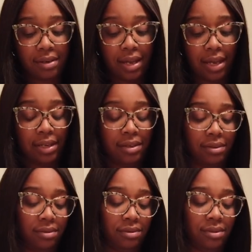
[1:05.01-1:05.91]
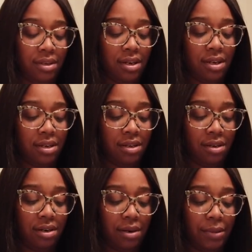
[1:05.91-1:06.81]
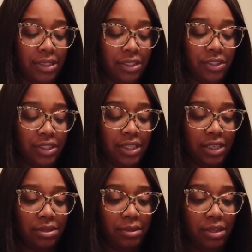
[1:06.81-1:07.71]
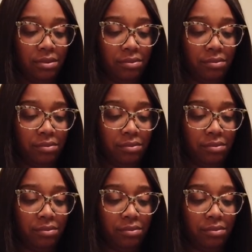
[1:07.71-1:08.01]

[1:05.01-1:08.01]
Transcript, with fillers: Hey. Hold on, my sister is texting me.